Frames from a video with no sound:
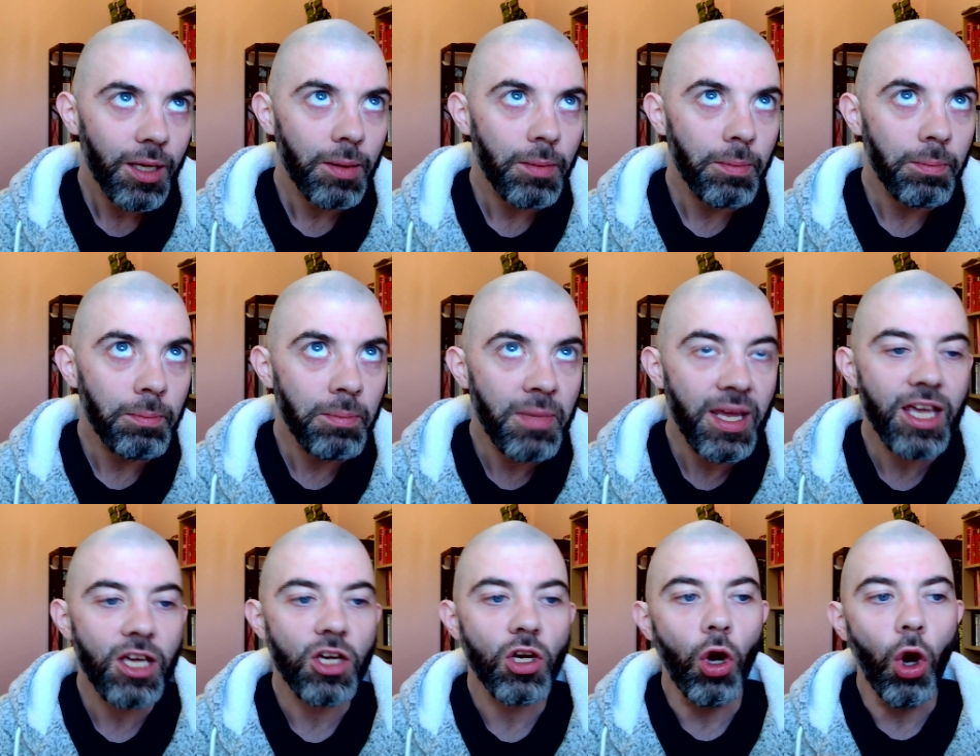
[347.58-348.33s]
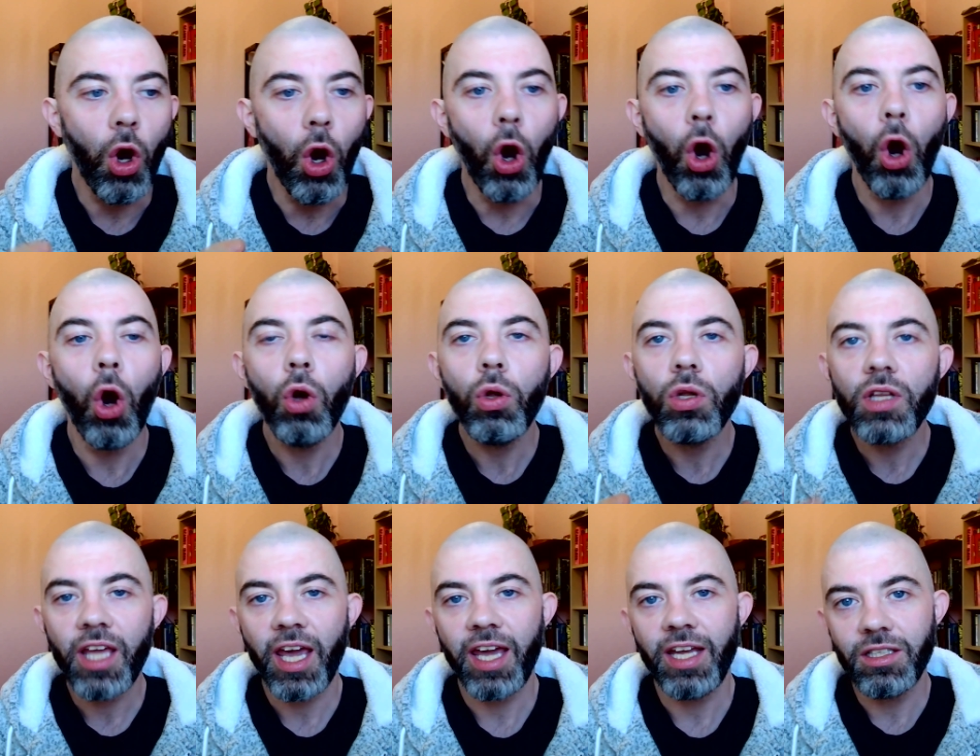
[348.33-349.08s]
make all
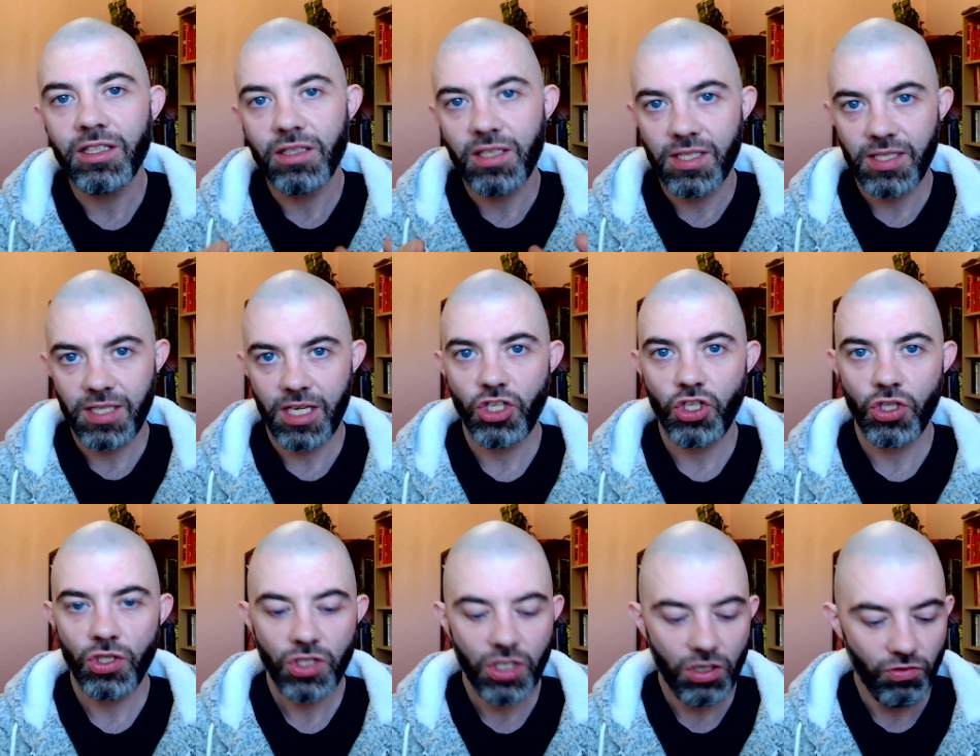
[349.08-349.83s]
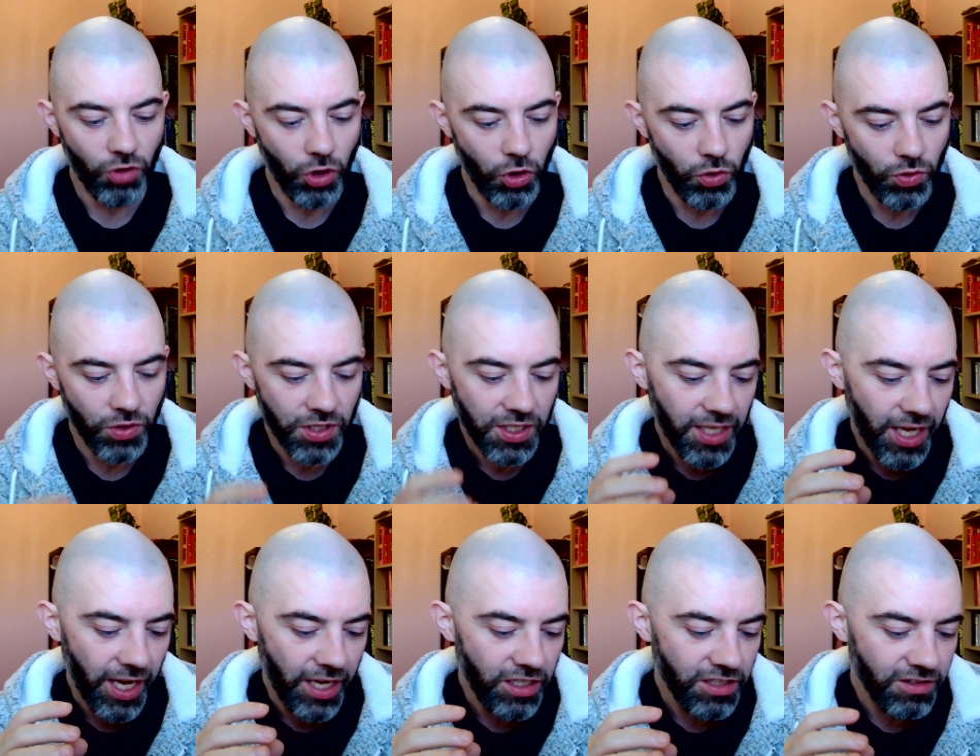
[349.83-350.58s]
kind of decisions around the
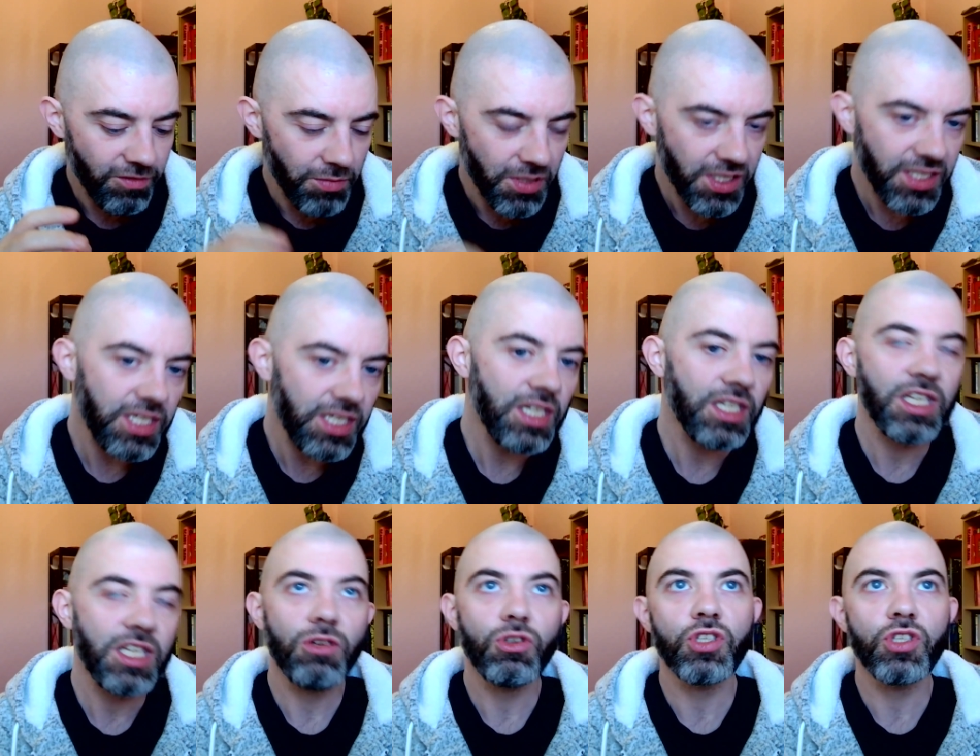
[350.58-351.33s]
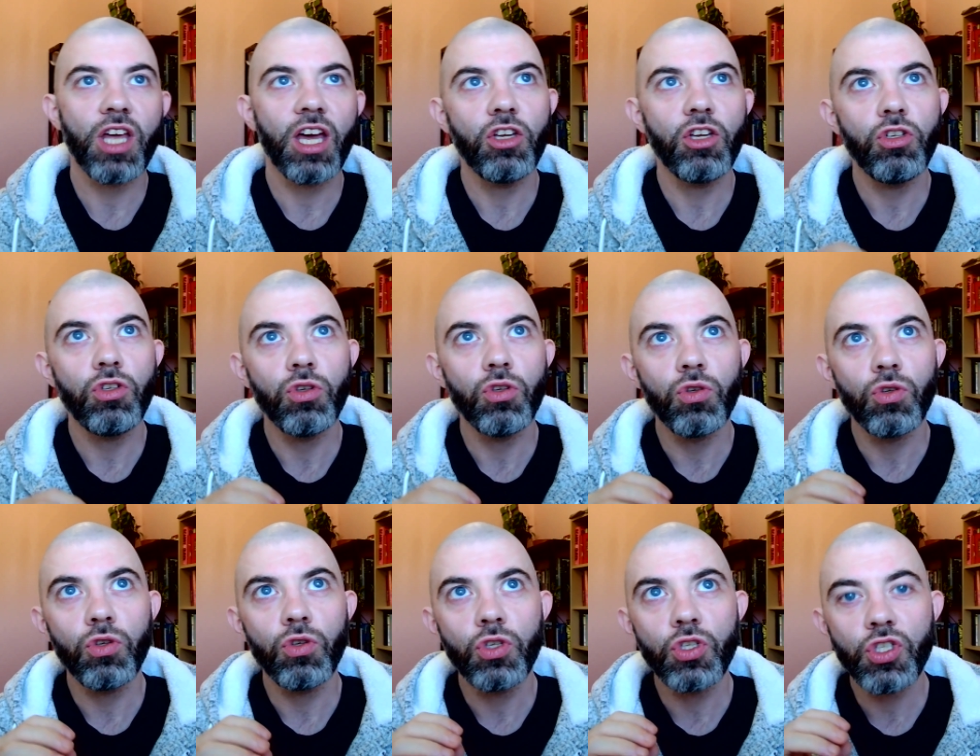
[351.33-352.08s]
kind of materials that I
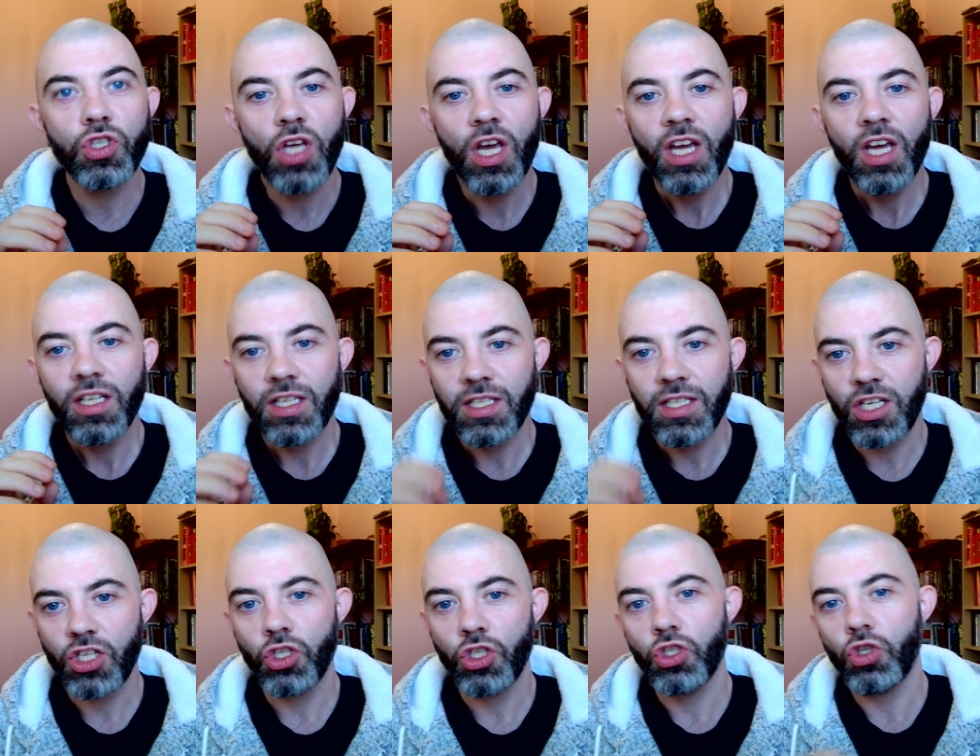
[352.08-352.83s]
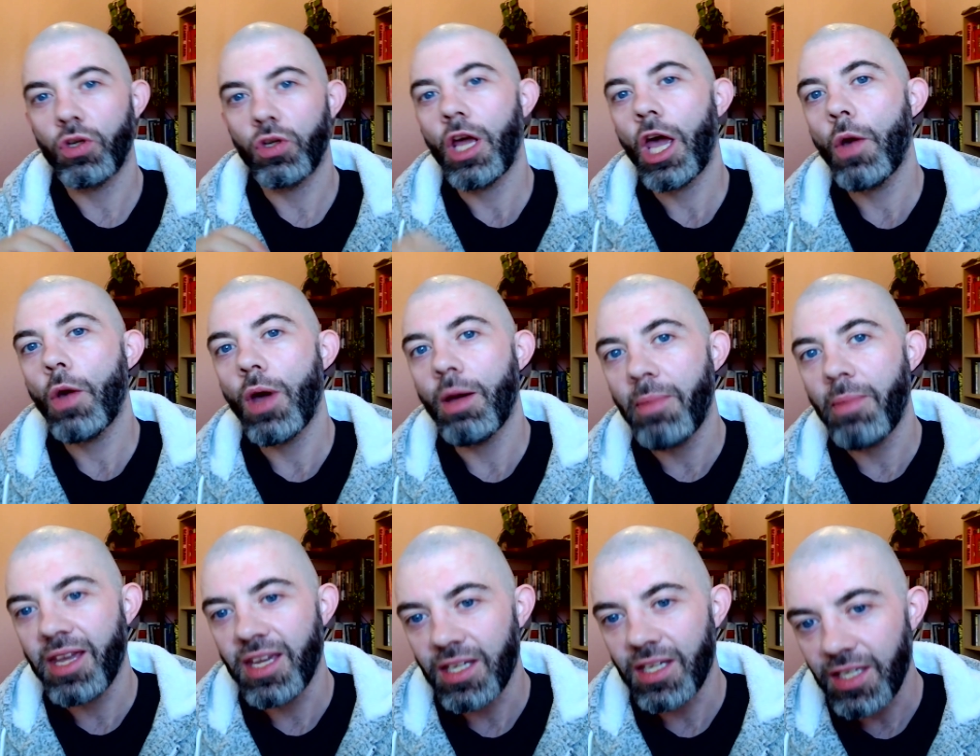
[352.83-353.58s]
use, decisions on how I
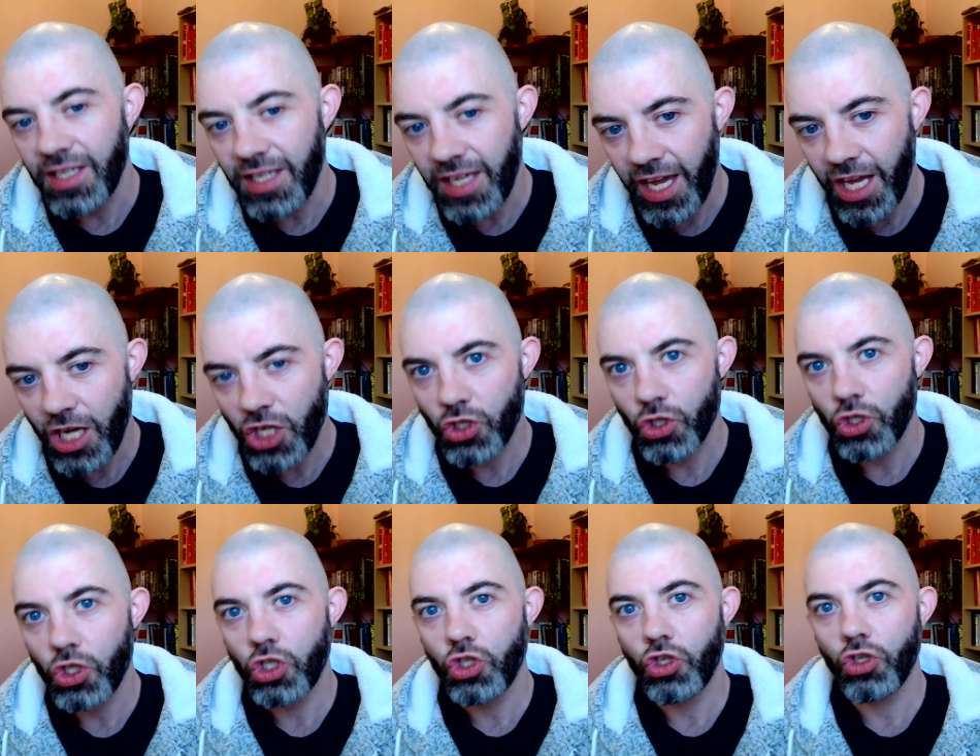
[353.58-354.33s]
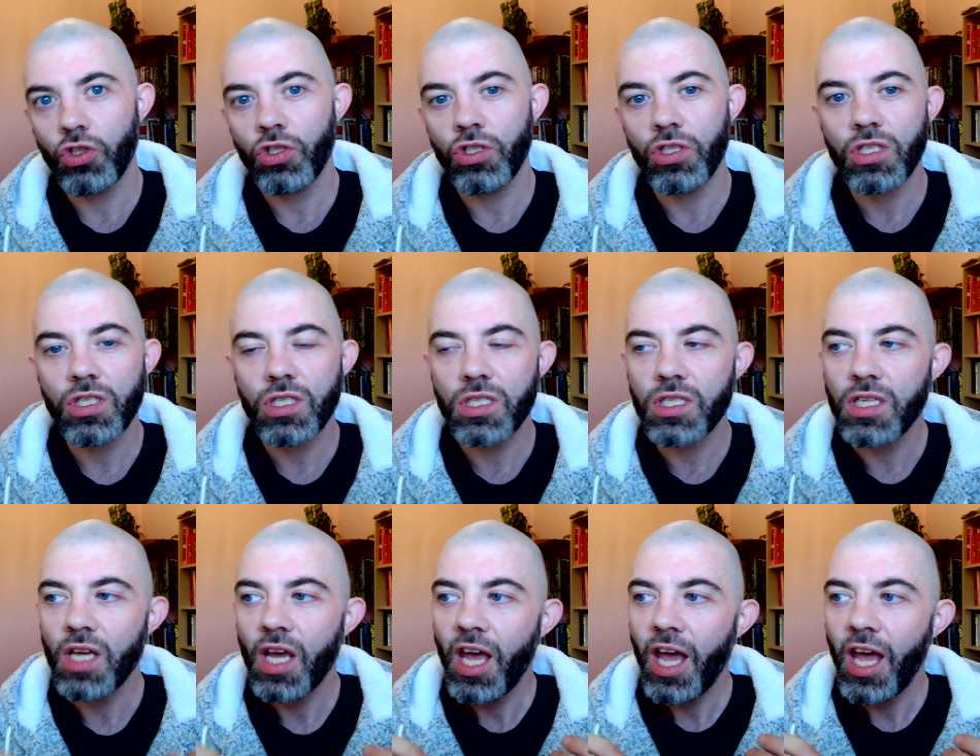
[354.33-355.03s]
might engage the students.